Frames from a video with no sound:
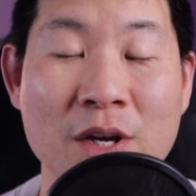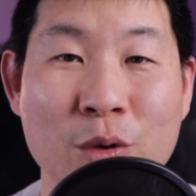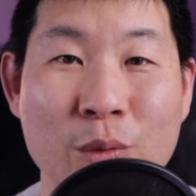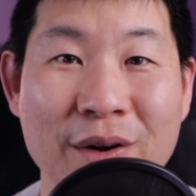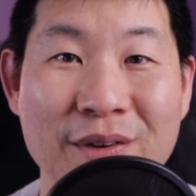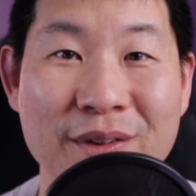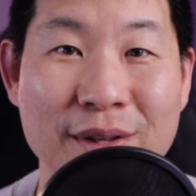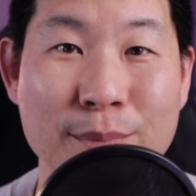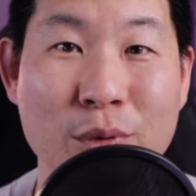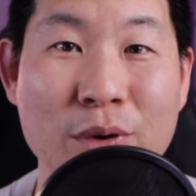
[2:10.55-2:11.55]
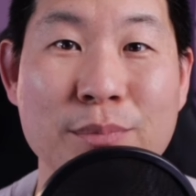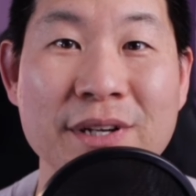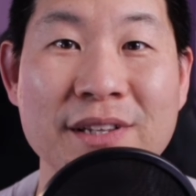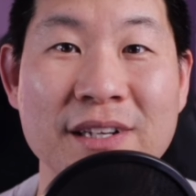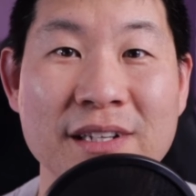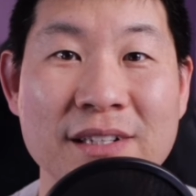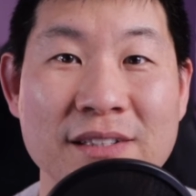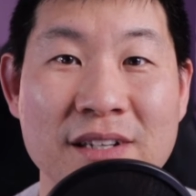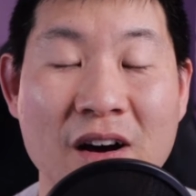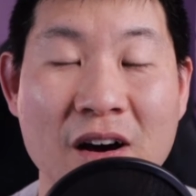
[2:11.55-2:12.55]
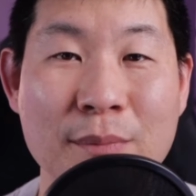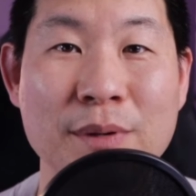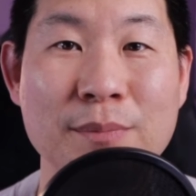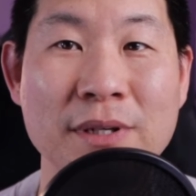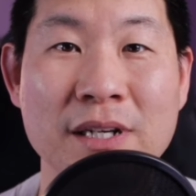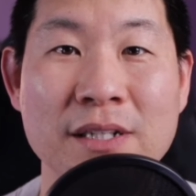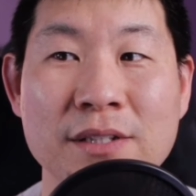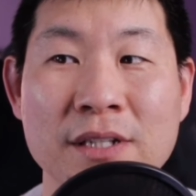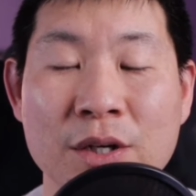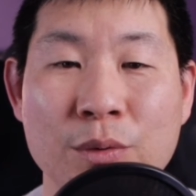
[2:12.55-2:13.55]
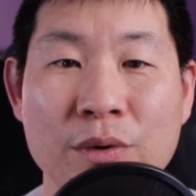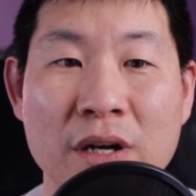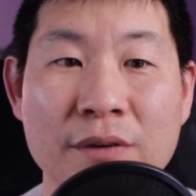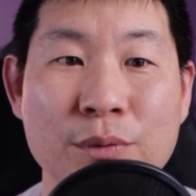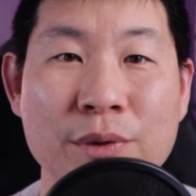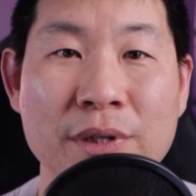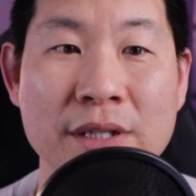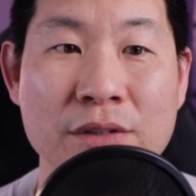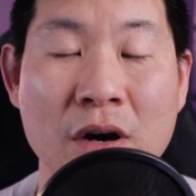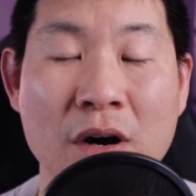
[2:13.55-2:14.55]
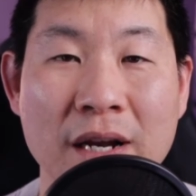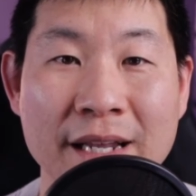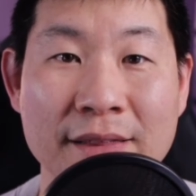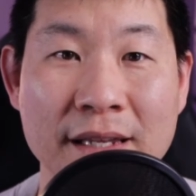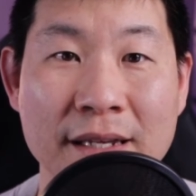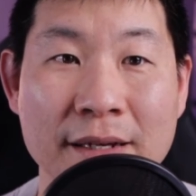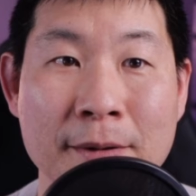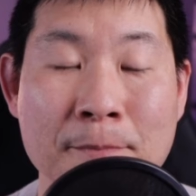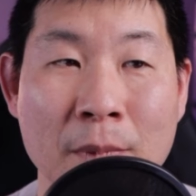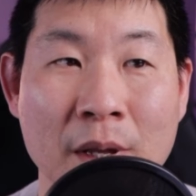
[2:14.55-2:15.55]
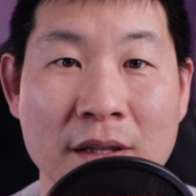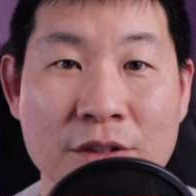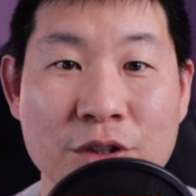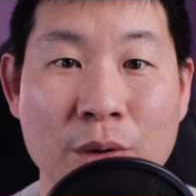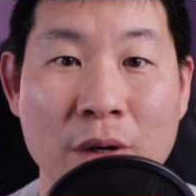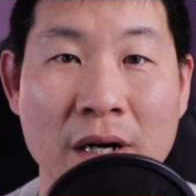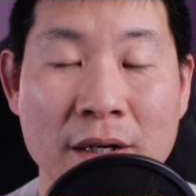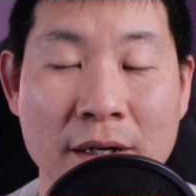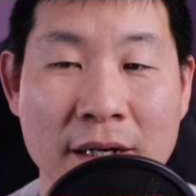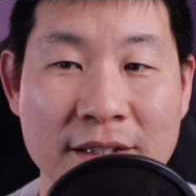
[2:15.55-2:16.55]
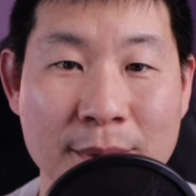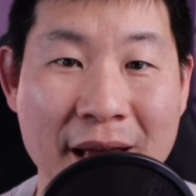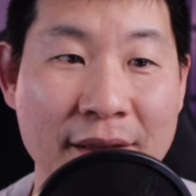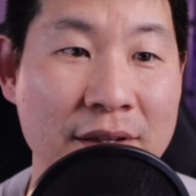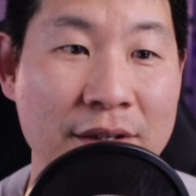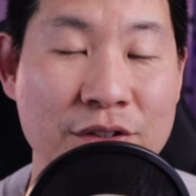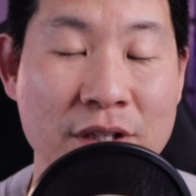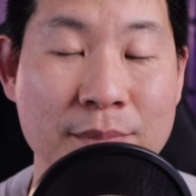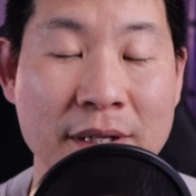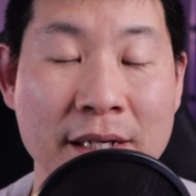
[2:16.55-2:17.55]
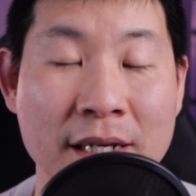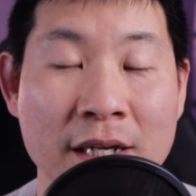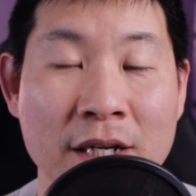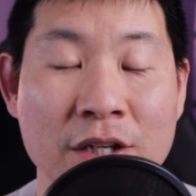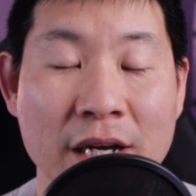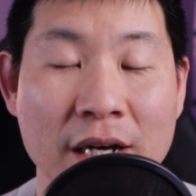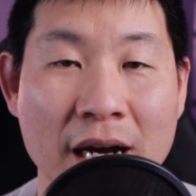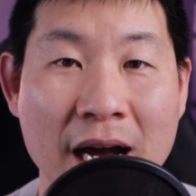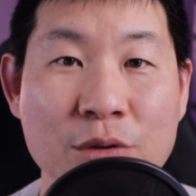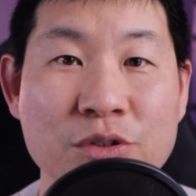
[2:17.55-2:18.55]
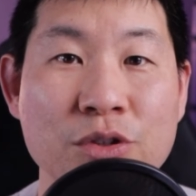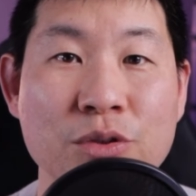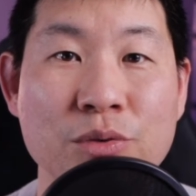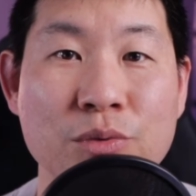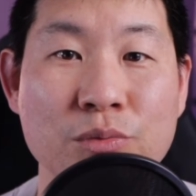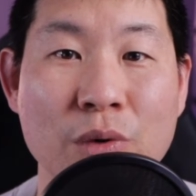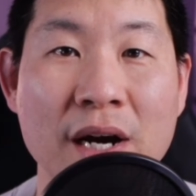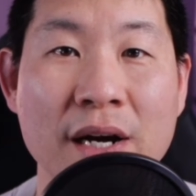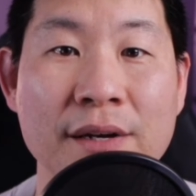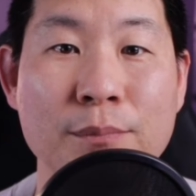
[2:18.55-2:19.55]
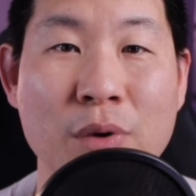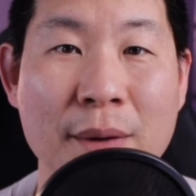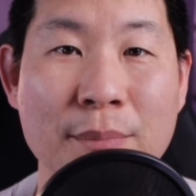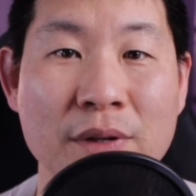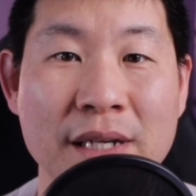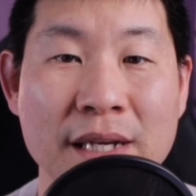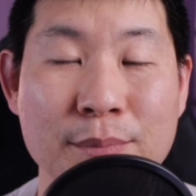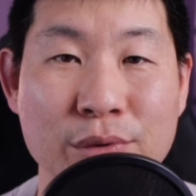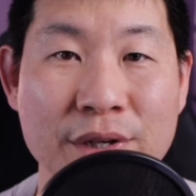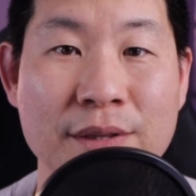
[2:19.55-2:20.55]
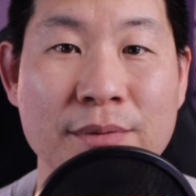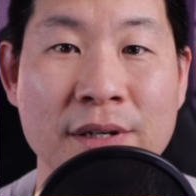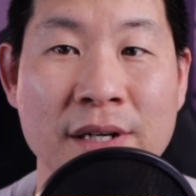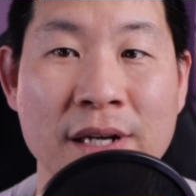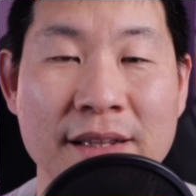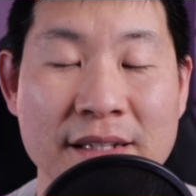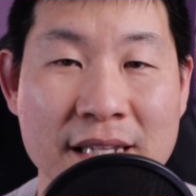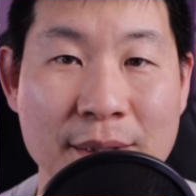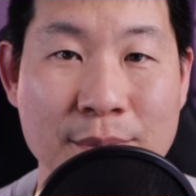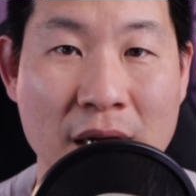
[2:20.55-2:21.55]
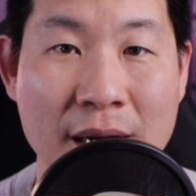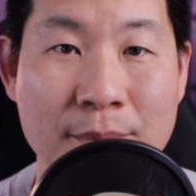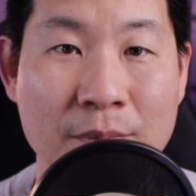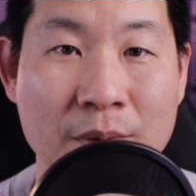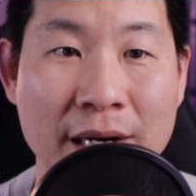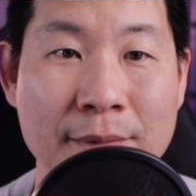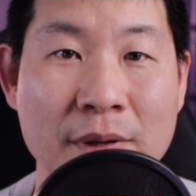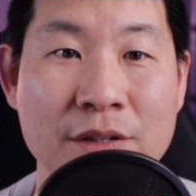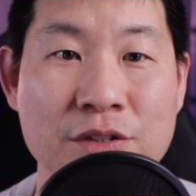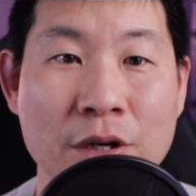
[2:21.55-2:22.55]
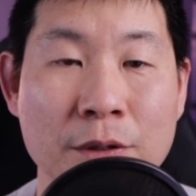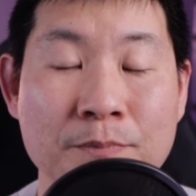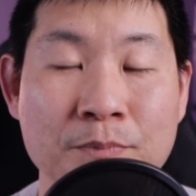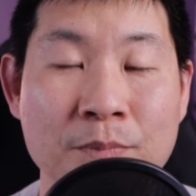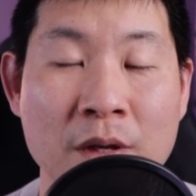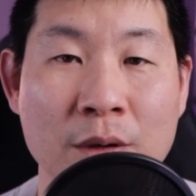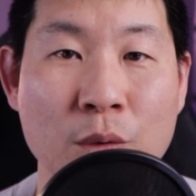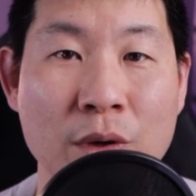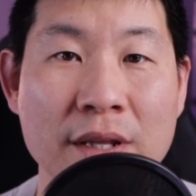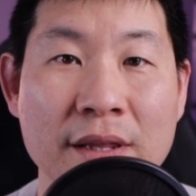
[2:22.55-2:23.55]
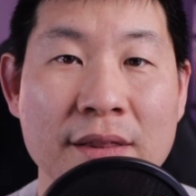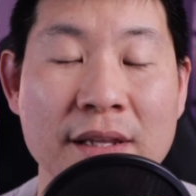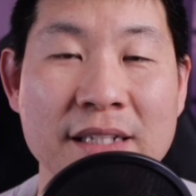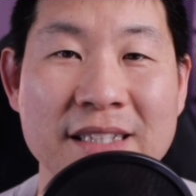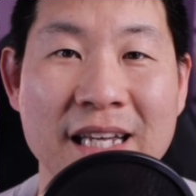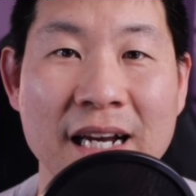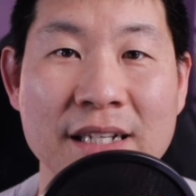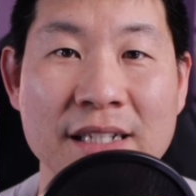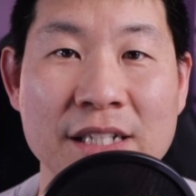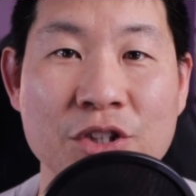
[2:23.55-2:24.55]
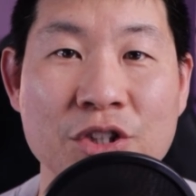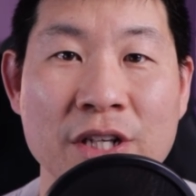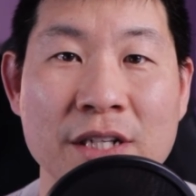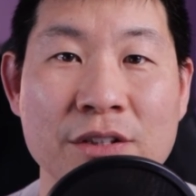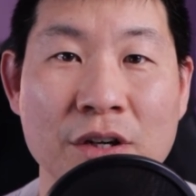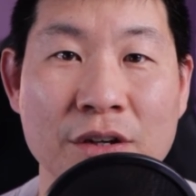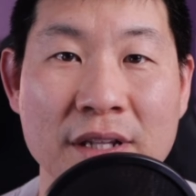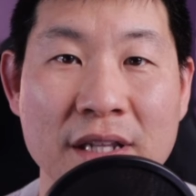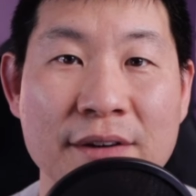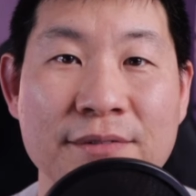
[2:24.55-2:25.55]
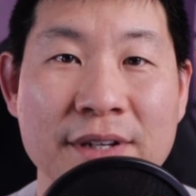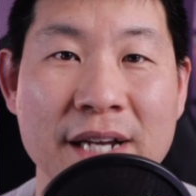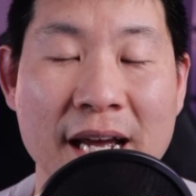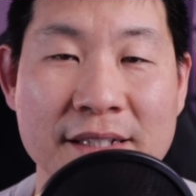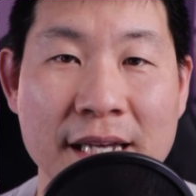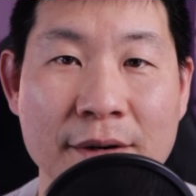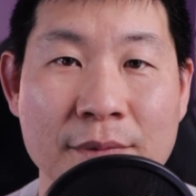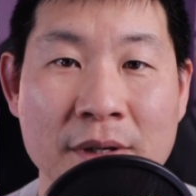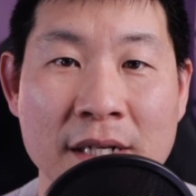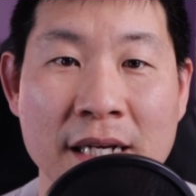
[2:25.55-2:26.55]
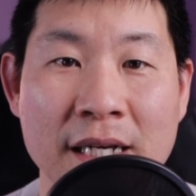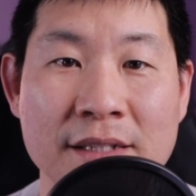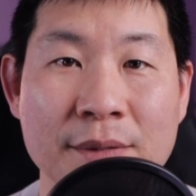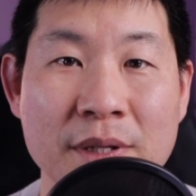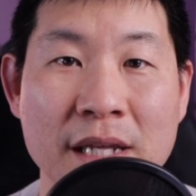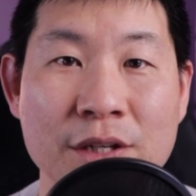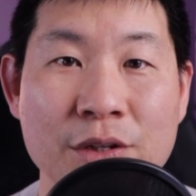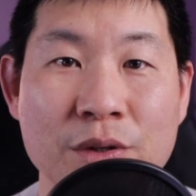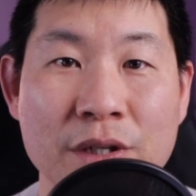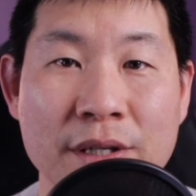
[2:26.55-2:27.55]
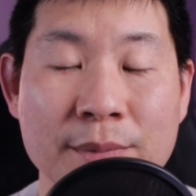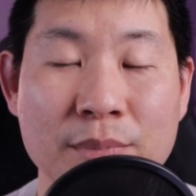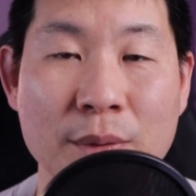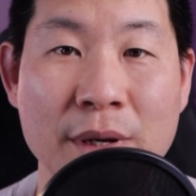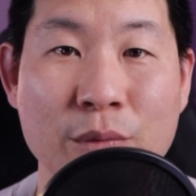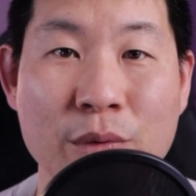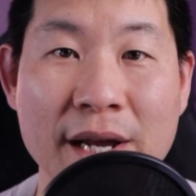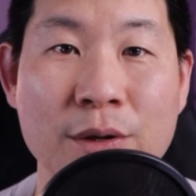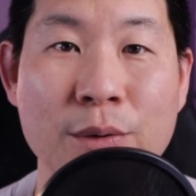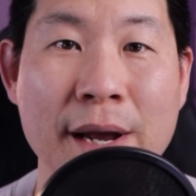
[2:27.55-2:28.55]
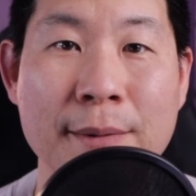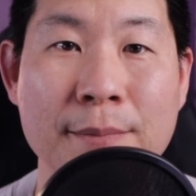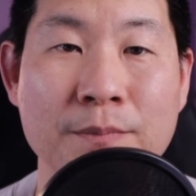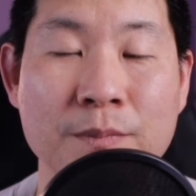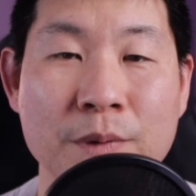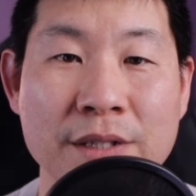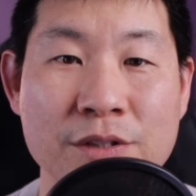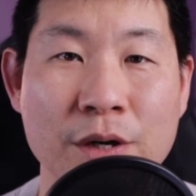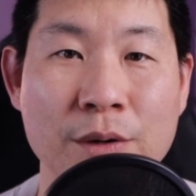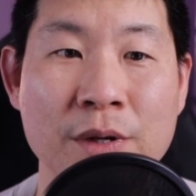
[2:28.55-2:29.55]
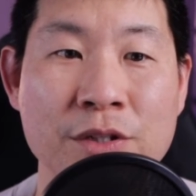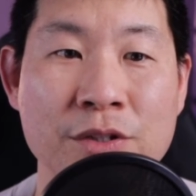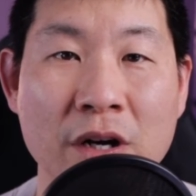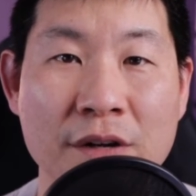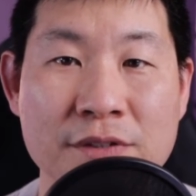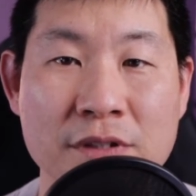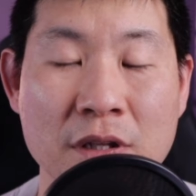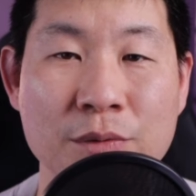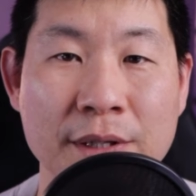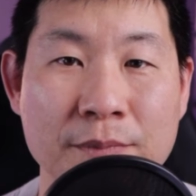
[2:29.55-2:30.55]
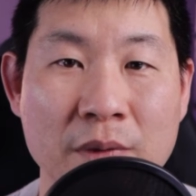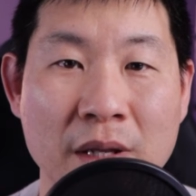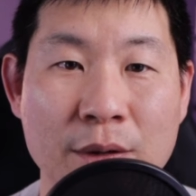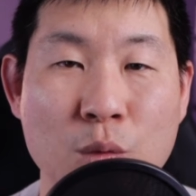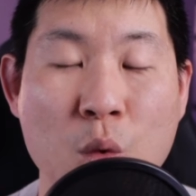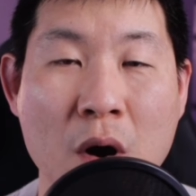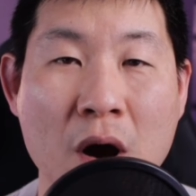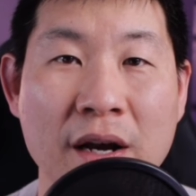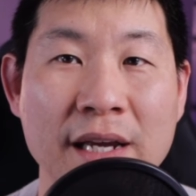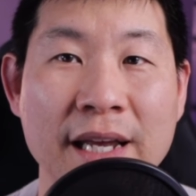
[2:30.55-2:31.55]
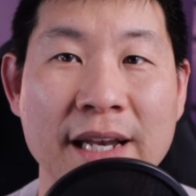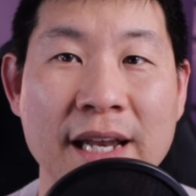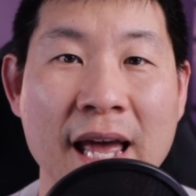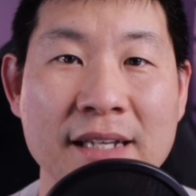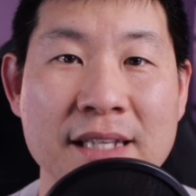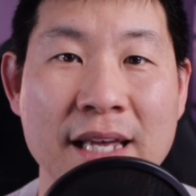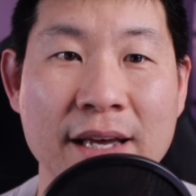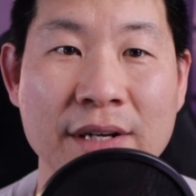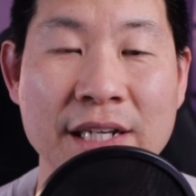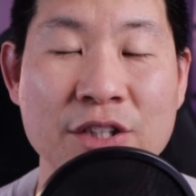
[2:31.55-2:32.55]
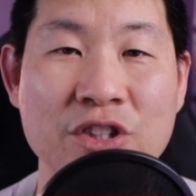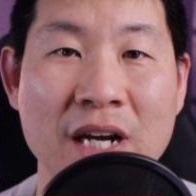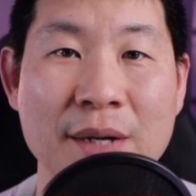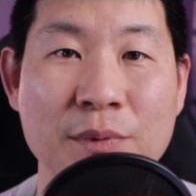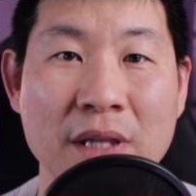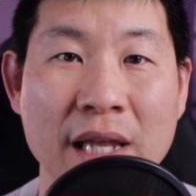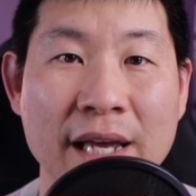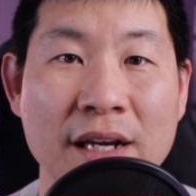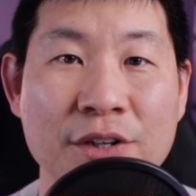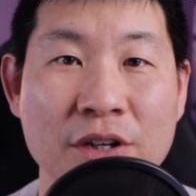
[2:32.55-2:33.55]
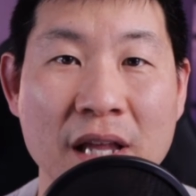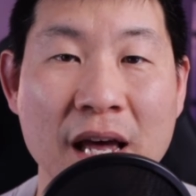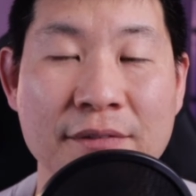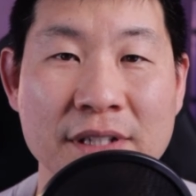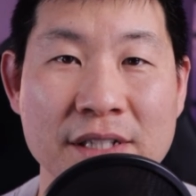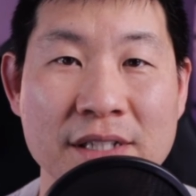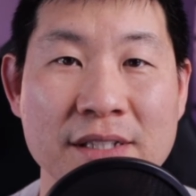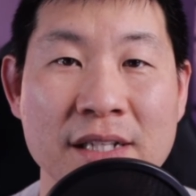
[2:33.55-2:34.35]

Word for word: Well, poor breathing is common because we're never really taught, I think, unless you are some athlete or something, how to run properly and breathe at the same time, right? And so one of the things that I teach is called the left foot exhale. It's something that you can implement right away. And so start off slowly, like walk and exhale each time you land on your left is